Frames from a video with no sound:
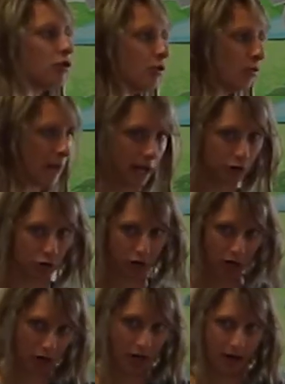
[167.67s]
to natural
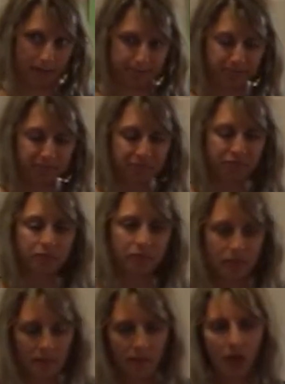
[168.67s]
area.
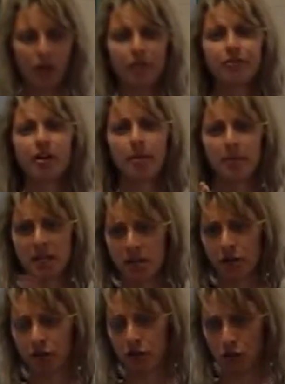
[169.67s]
From the
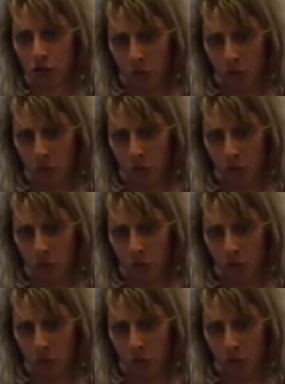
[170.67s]
years